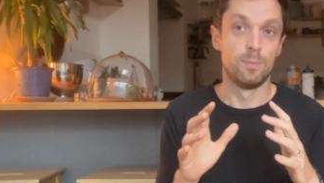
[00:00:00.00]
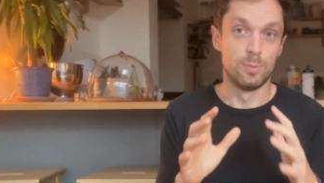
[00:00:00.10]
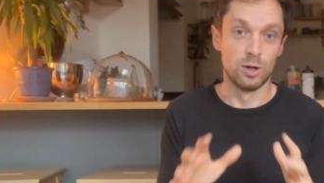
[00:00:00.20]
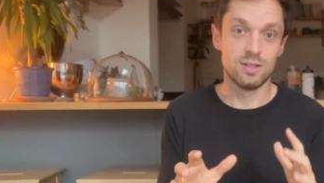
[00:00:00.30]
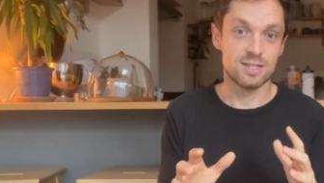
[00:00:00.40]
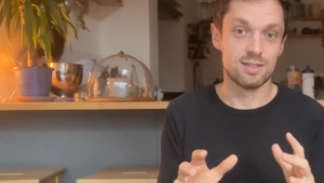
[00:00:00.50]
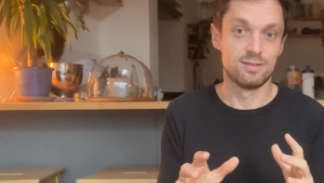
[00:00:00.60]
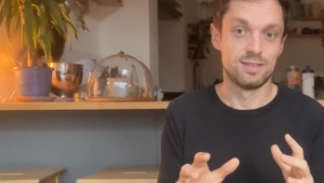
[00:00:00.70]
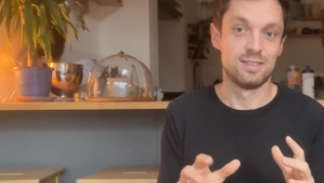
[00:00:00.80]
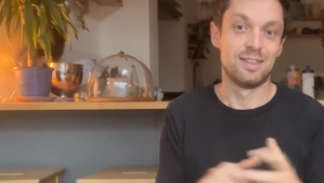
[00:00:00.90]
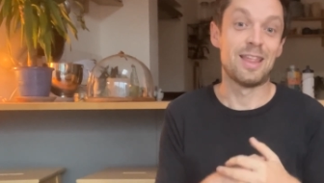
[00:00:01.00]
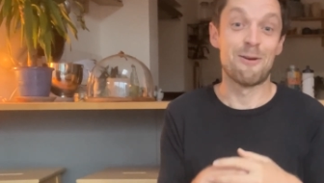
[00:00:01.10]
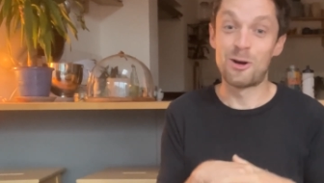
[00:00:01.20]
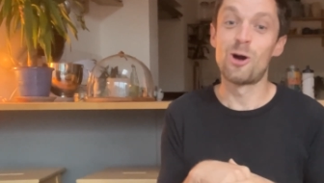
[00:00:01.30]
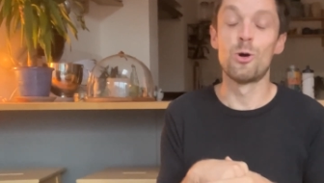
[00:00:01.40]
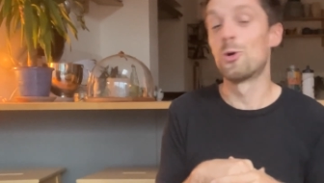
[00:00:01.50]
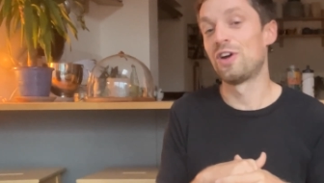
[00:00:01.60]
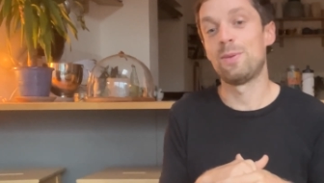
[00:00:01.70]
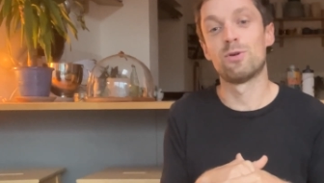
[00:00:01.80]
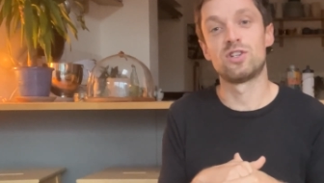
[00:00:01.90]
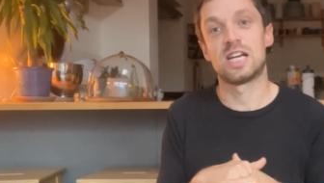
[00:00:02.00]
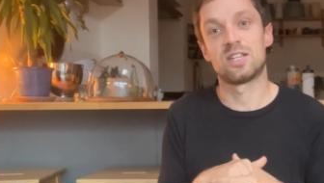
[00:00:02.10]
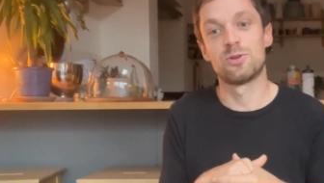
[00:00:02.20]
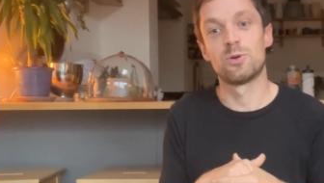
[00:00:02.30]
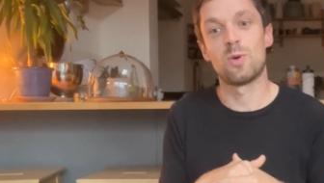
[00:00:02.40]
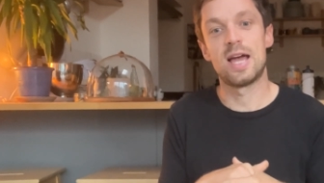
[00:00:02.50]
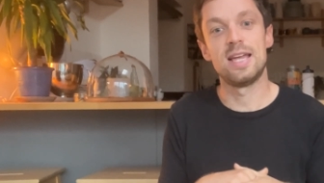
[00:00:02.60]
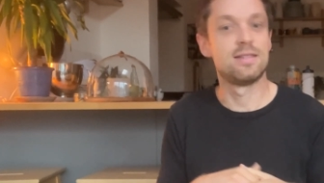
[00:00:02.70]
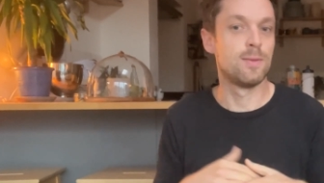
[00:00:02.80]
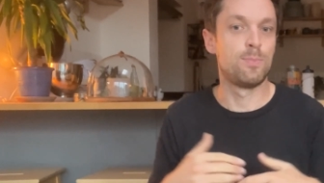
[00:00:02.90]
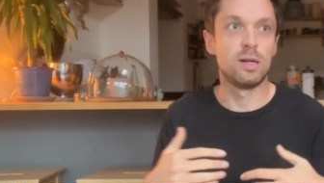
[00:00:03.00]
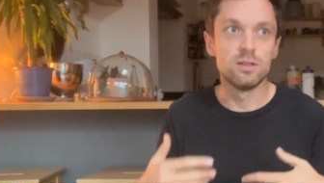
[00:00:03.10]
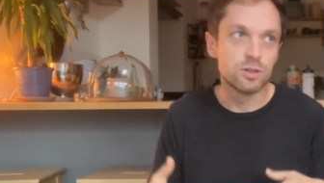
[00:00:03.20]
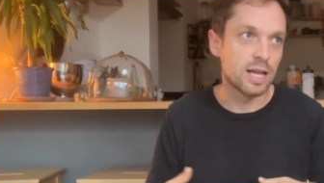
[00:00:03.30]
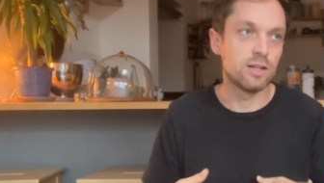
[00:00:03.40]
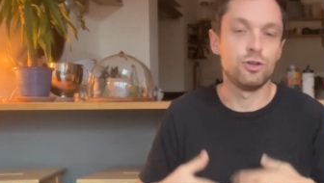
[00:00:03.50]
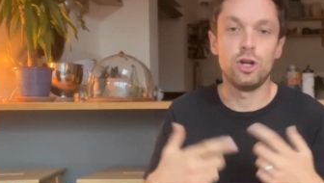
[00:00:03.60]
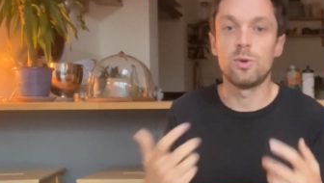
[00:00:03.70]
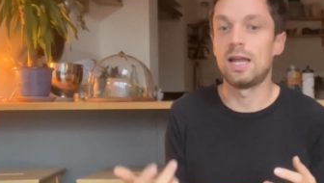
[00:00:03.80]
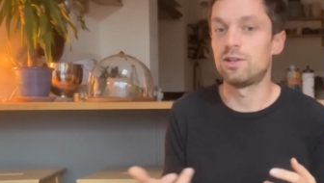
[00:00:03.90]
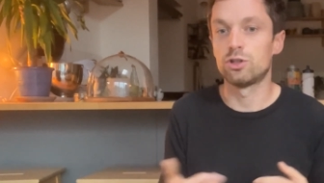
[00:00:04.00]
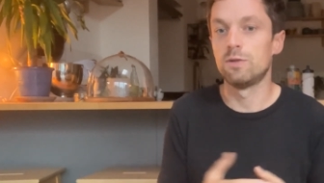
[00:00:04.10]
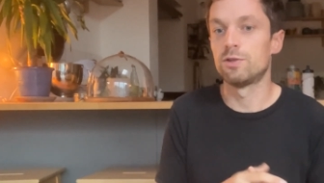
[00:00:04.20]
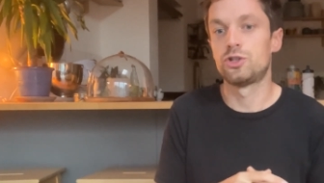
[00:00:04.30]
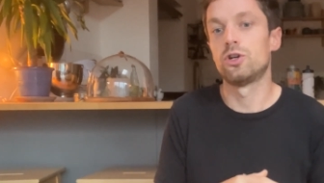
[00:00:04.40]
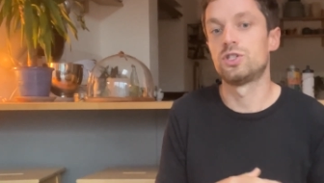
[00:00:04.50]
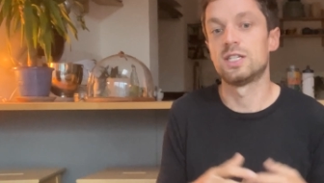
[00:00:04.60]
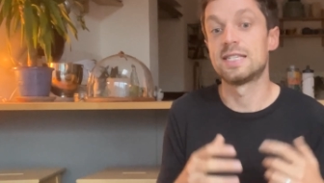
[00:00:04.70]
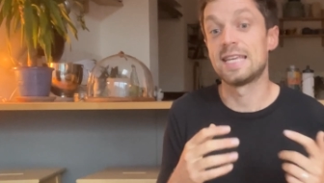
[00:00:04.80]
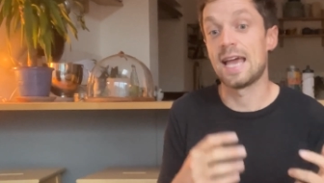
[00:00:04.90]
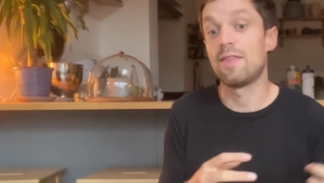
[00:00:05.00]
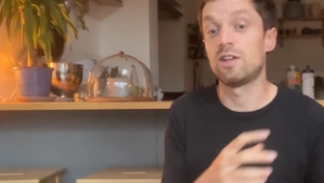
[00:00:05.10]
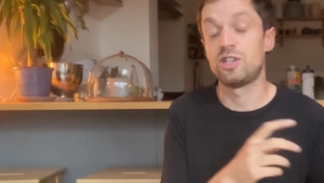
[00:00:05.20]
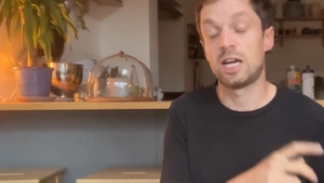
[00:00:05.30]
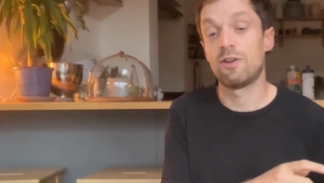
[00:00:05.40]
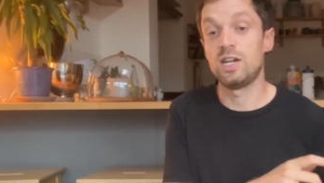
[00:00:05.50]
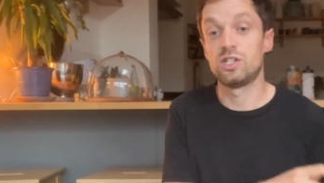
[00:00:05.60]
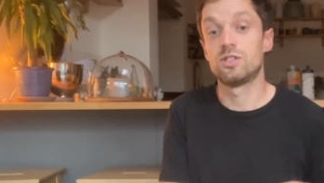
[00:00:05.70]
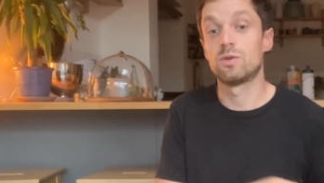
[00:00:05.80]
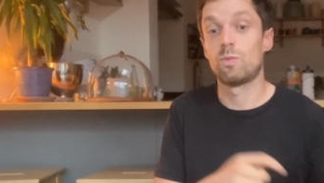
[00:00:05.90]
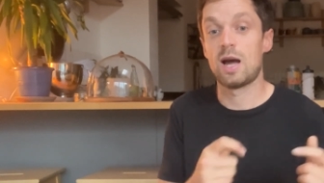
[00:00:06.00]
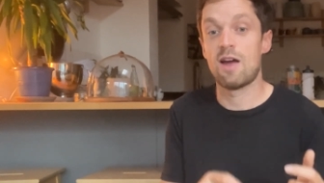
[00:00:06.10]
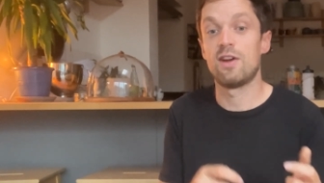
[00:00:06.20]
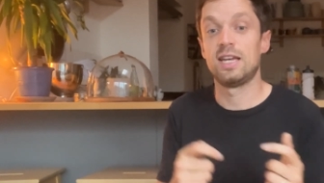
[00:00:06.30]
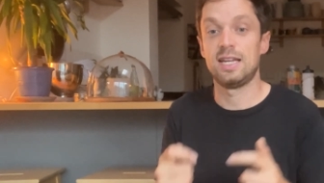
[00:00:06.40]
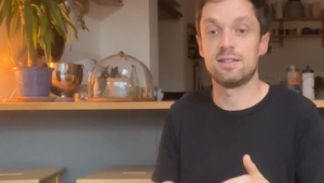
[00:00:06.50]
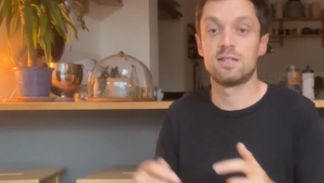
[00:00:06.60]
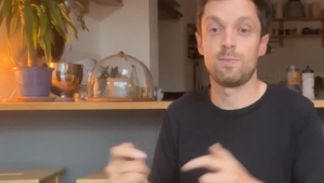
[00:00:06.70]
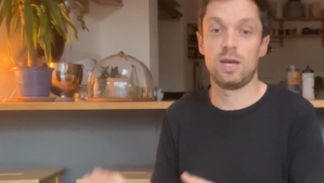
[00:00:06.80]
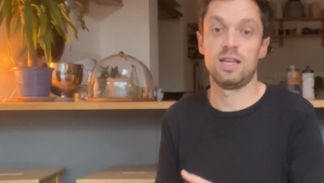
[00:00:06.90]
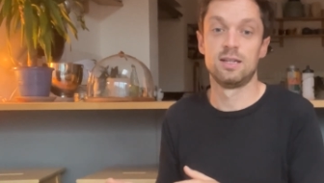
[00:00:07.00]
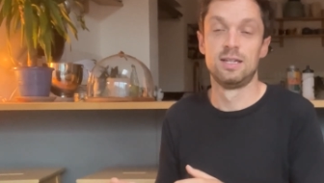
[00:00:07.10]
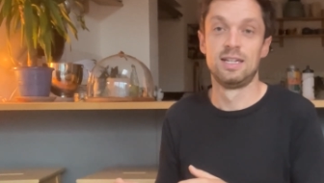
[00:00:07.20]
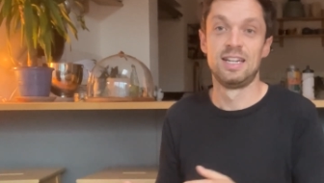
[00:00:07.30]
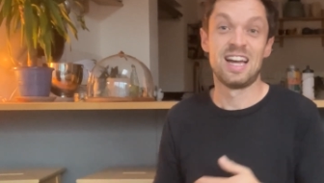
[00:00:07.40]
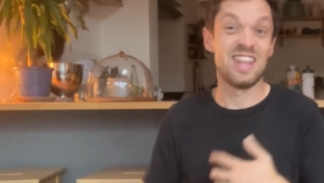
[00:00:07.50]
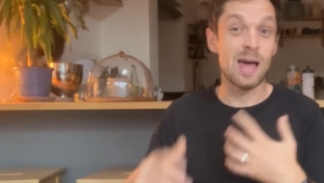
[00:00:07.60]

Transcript: But there are already projects underway to build that new electrical infrastructure to get the generation to where it needs to be. And